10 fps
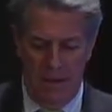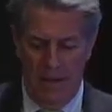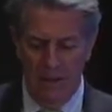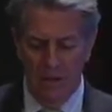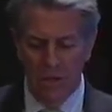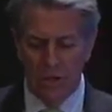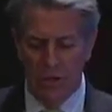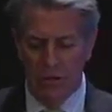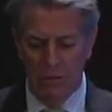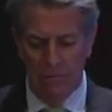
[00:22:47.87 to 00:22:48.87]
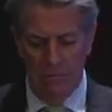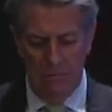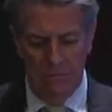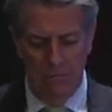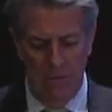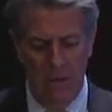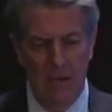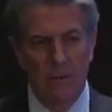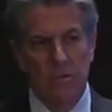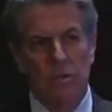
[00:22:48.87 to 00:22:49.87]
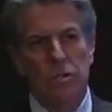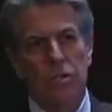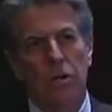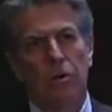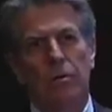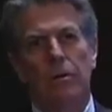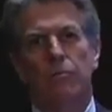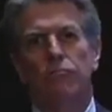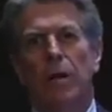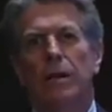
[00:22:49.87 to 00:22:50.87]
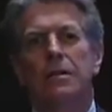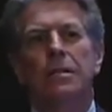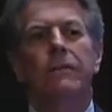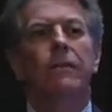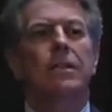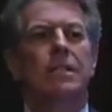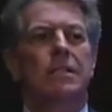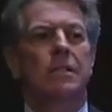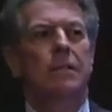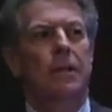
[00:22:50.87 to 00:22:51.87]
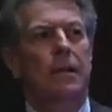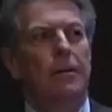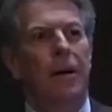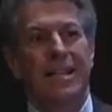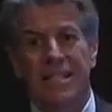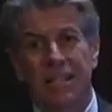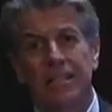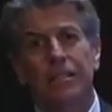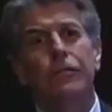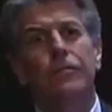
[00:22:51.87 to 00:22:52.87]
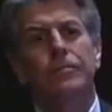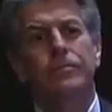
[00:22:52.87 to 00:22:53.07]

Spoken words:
In addition, he was also relatively isolative.